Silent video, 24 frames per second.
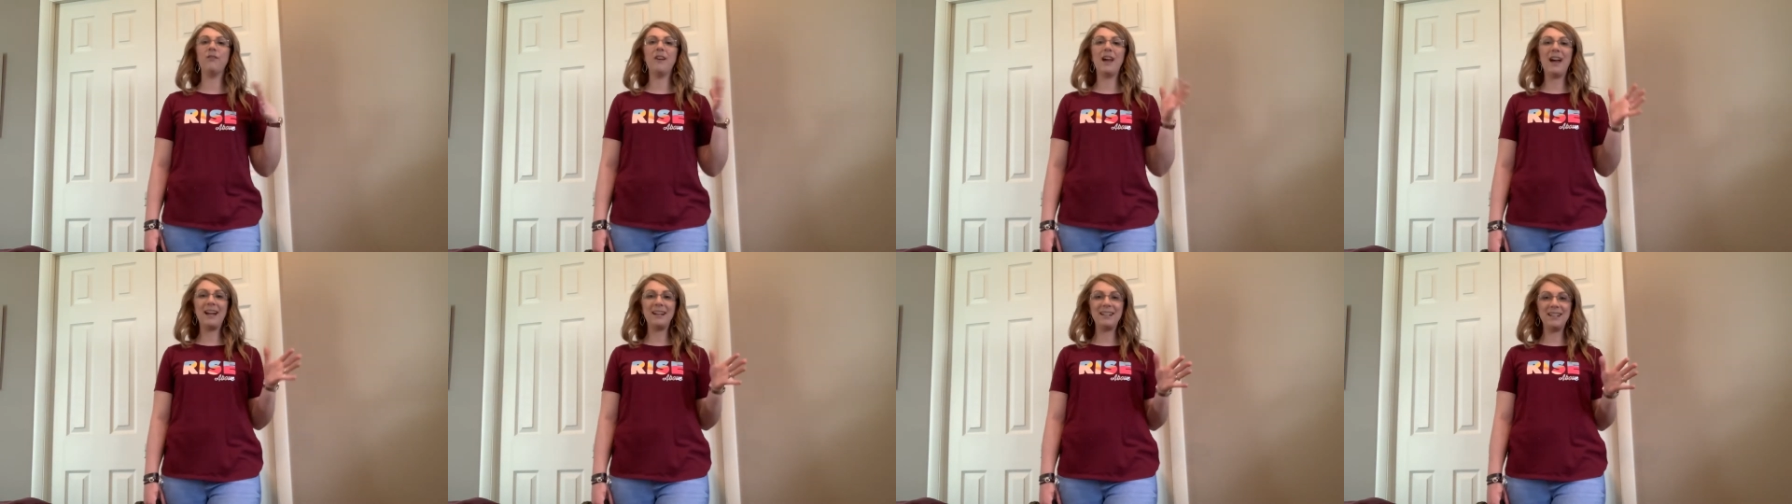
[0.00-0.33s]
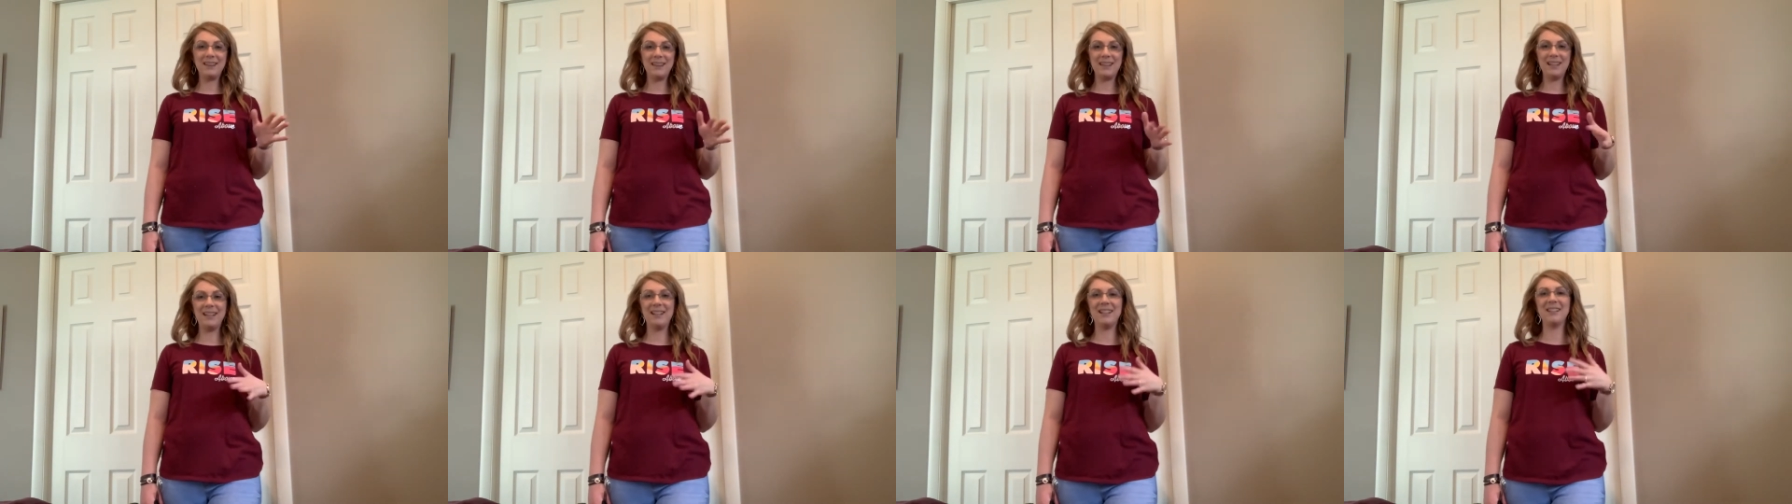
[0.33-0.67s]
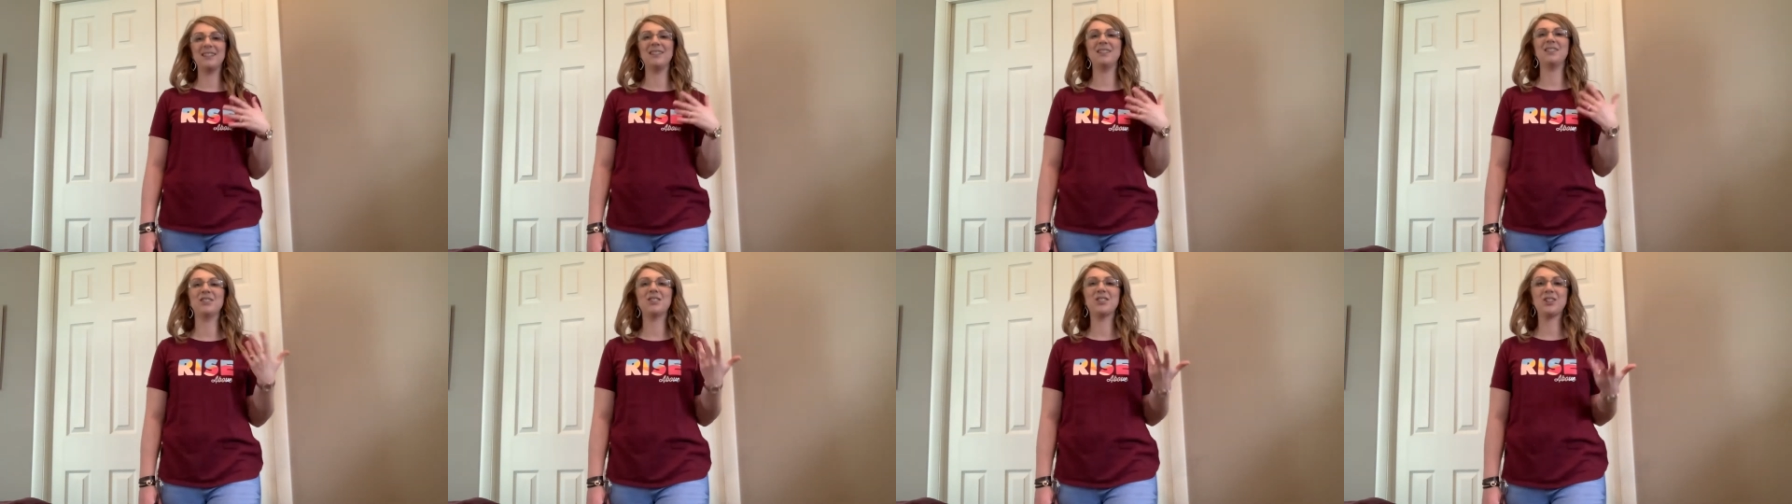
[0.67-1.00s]
fatty things
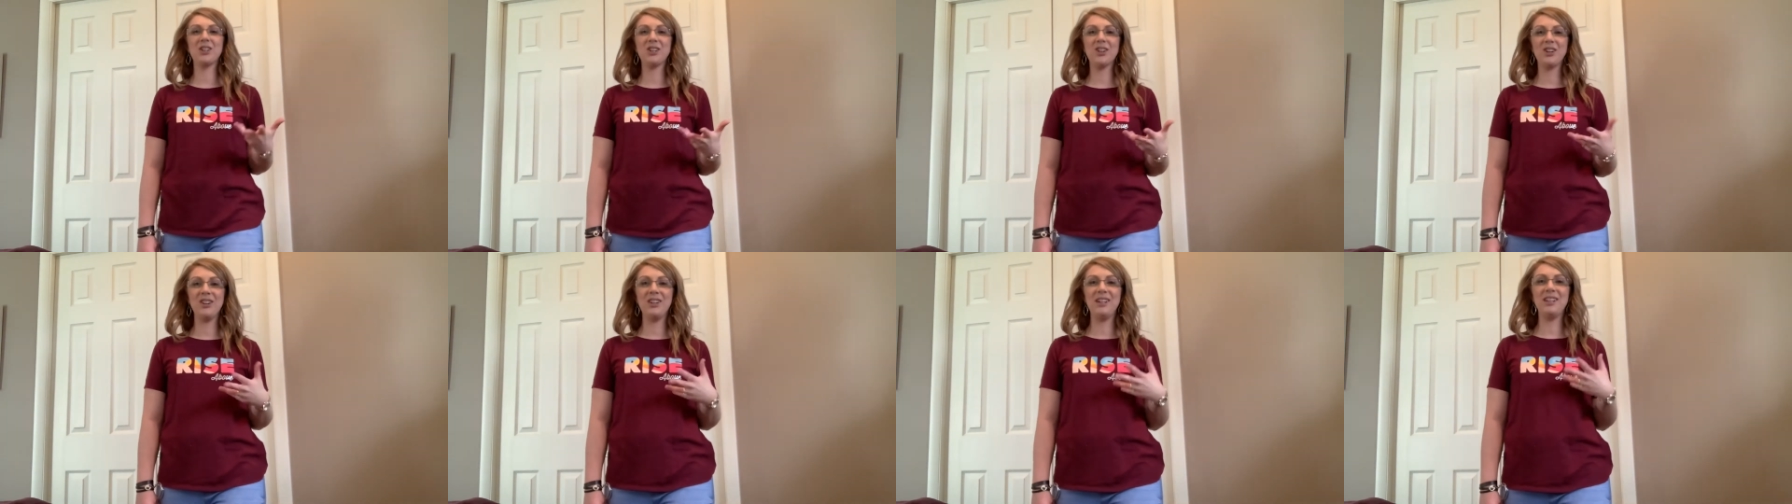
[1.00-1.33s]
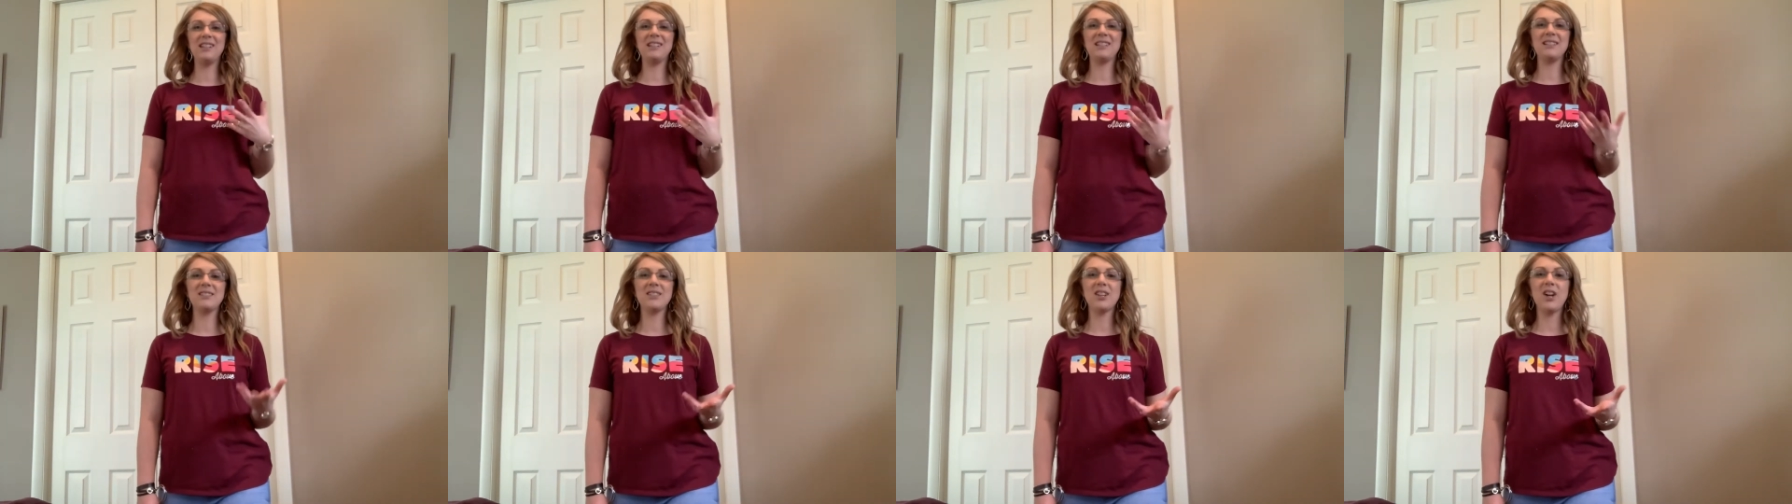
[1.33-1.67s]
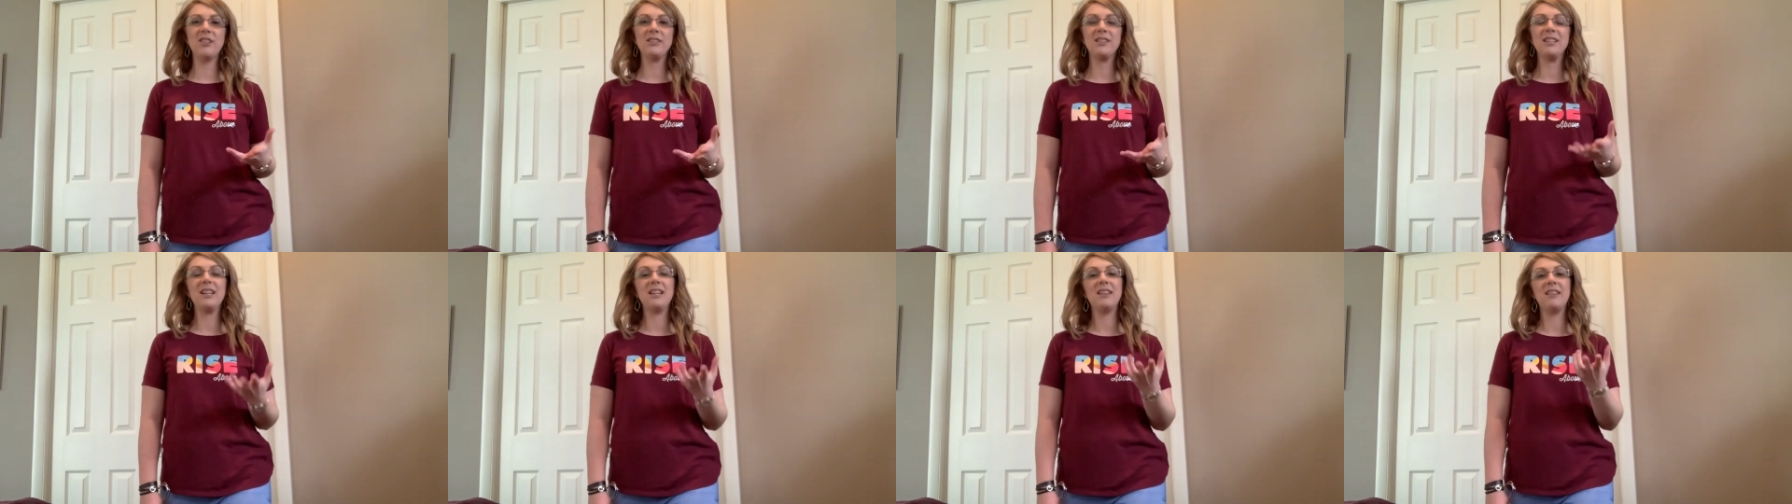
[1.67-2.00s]
and the sugary and the salty,